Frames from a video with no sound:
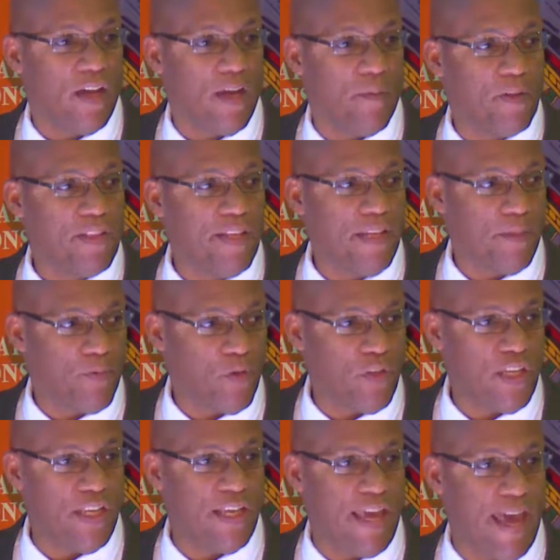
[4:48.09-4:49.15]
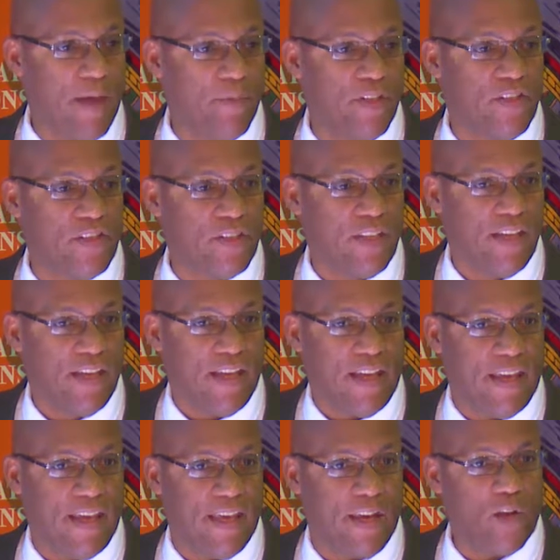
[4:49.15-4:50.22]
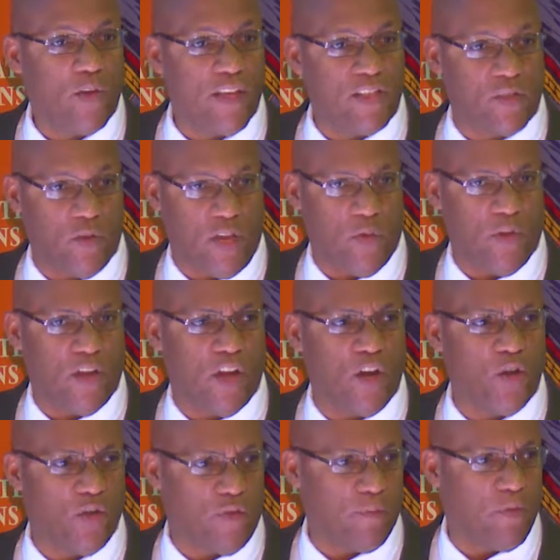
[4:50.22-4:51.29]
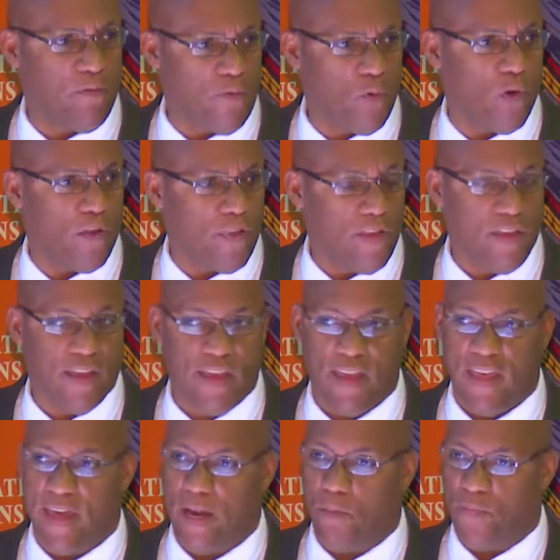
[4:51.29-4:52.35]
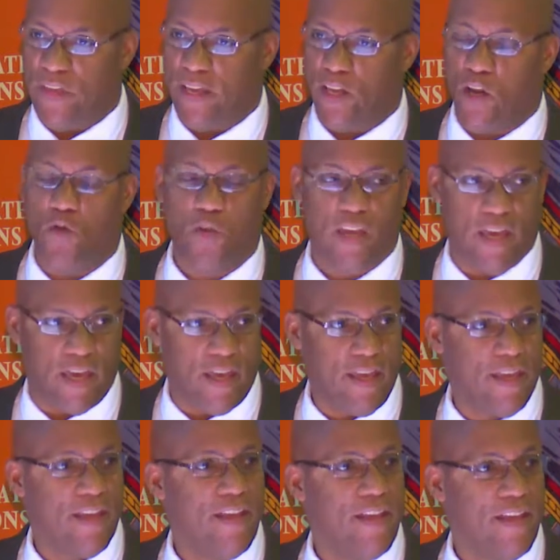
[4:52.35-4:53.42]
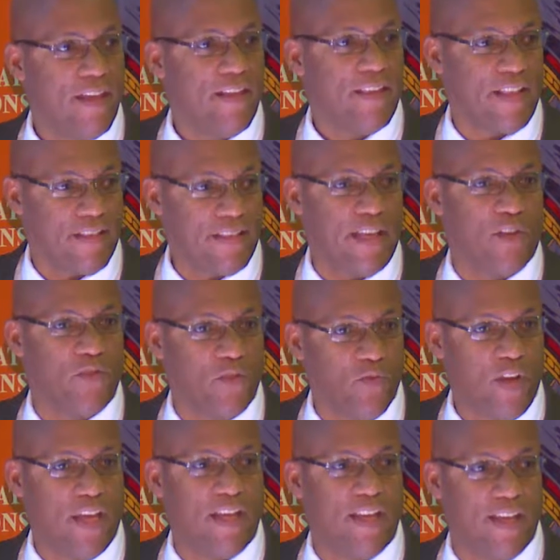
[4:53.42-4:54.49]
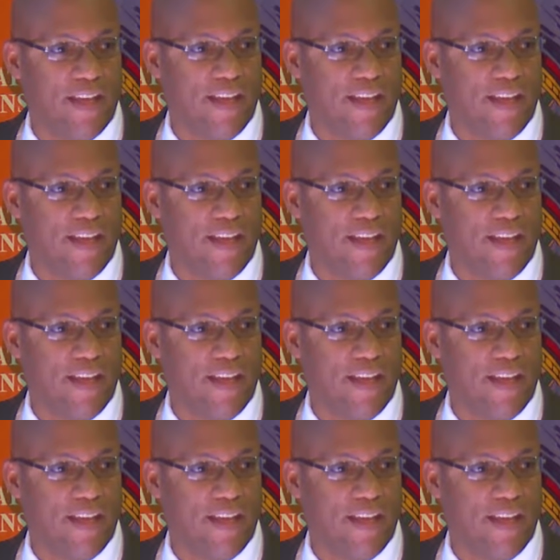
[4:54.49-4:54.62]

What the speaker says: clean up your eating habits. And okay, so here we are, November 4th, and I'm thinking, okay, that sounds great.